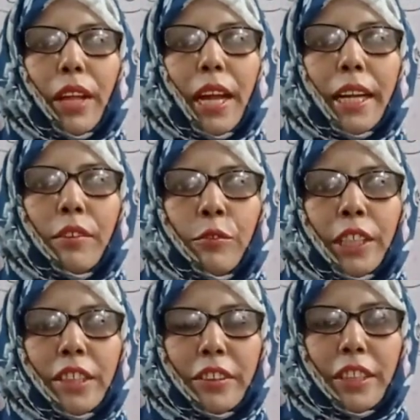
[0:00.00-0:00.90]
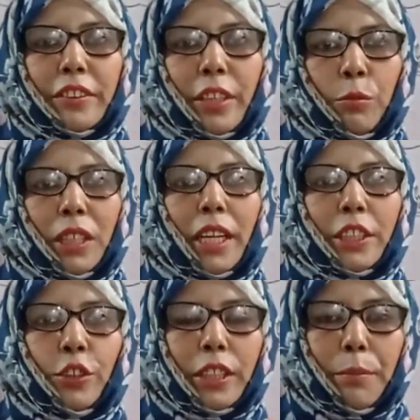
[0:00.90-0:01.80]
and we discussed that what
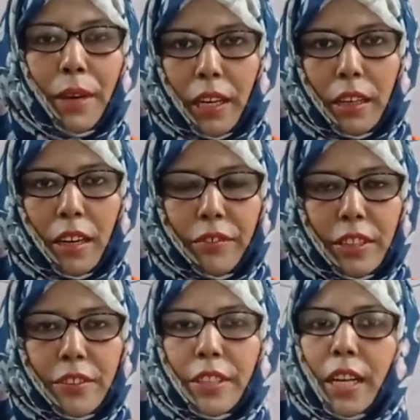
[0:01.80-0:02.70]
actually the paragraph is,